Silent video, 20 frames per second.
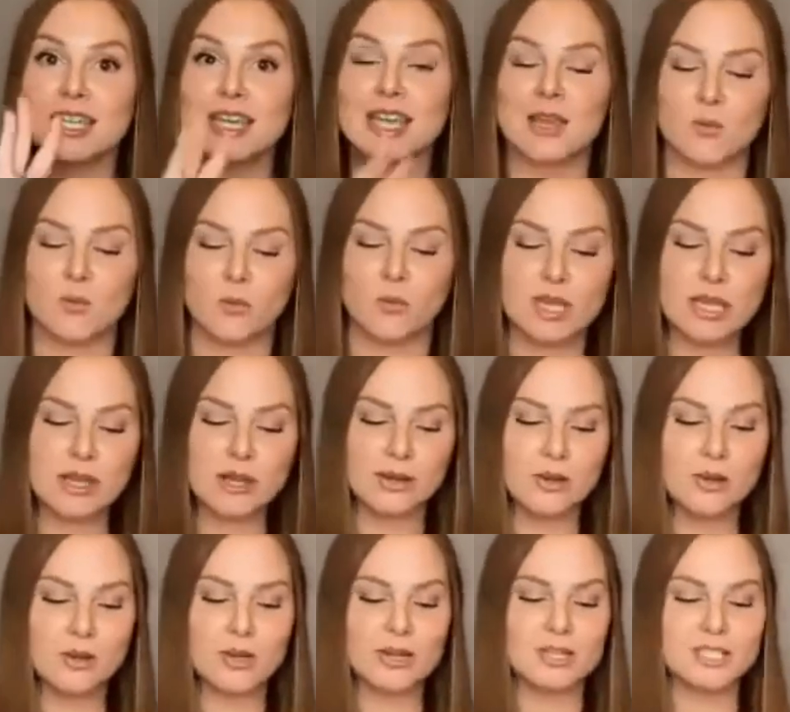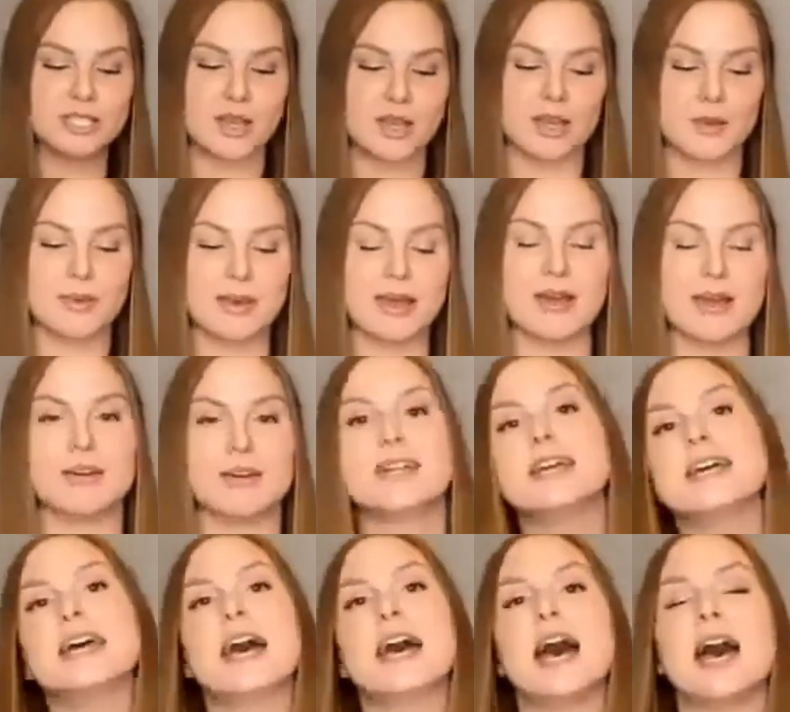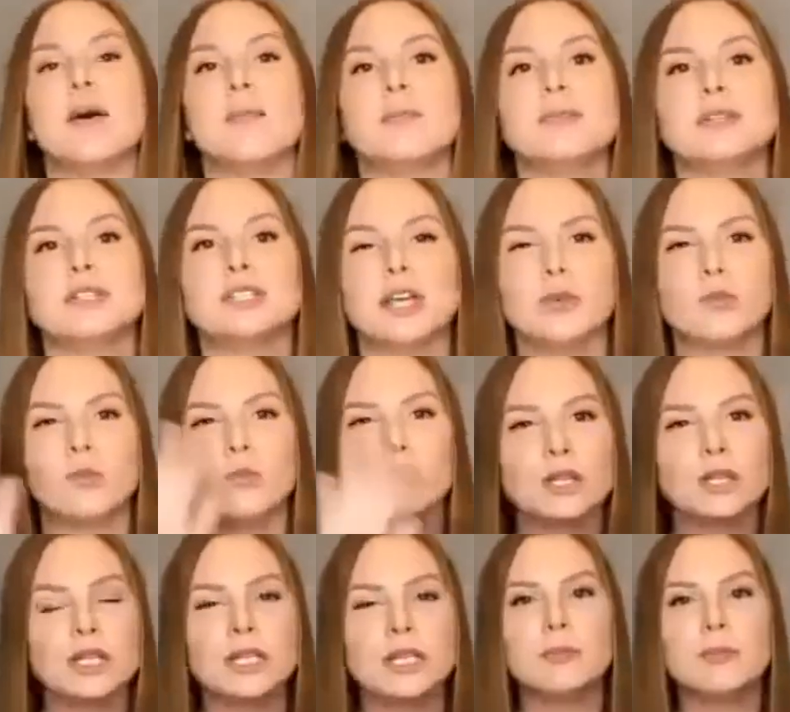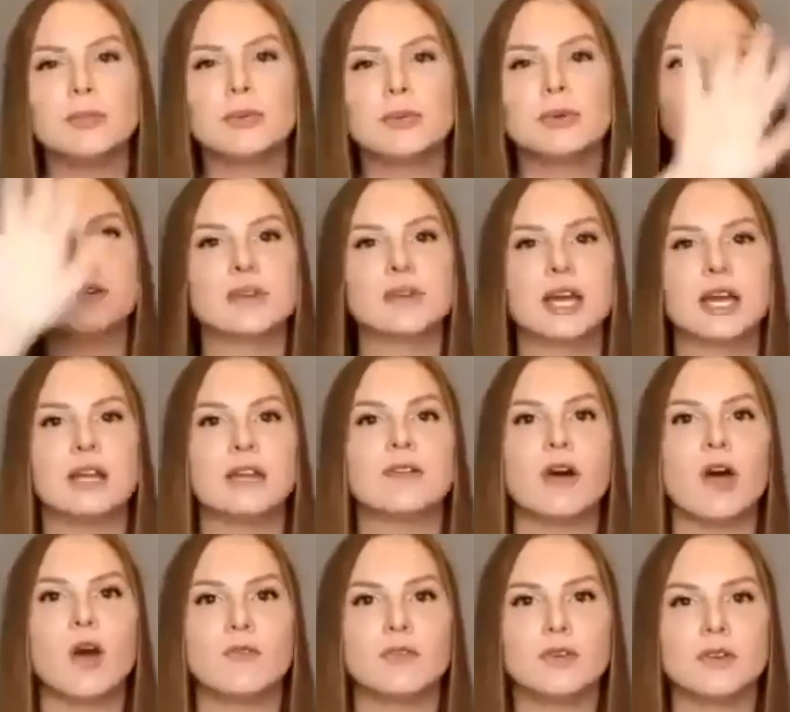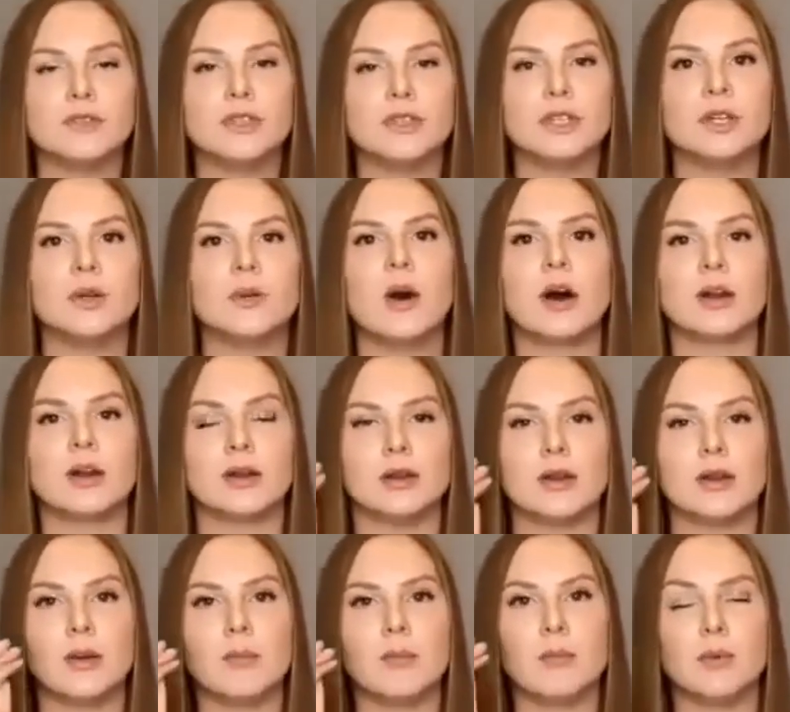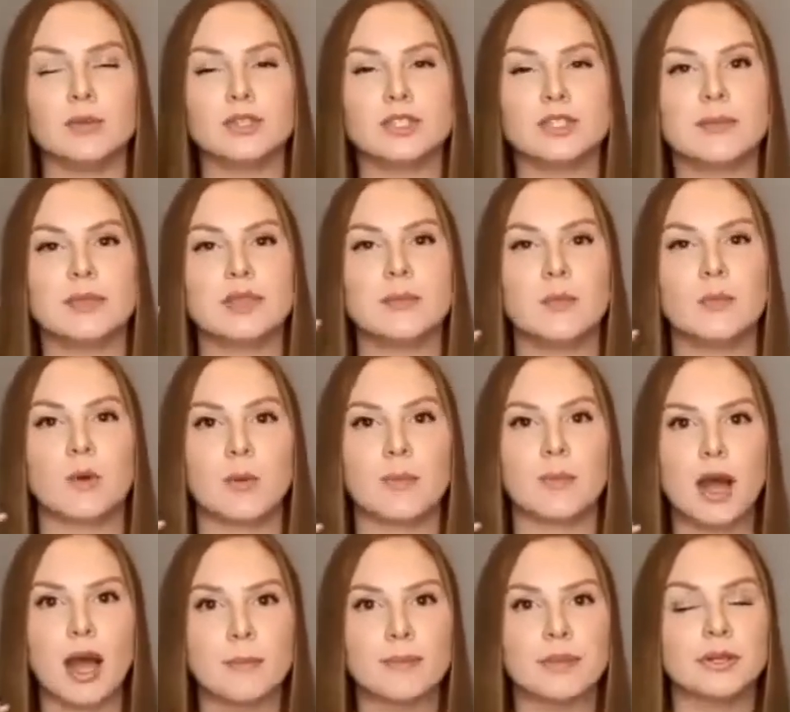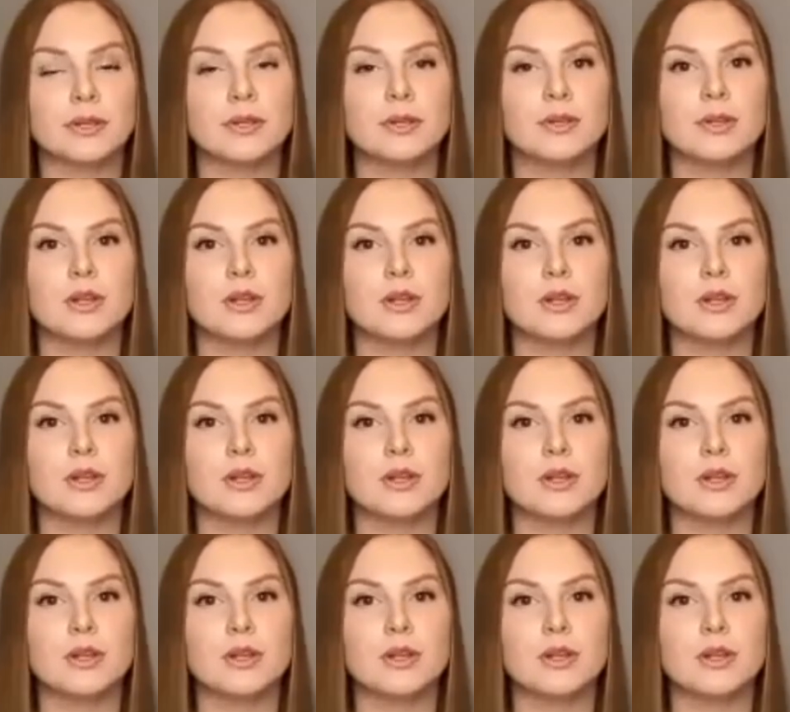and we are going to talk about a really brief kind of overview on some of the more popular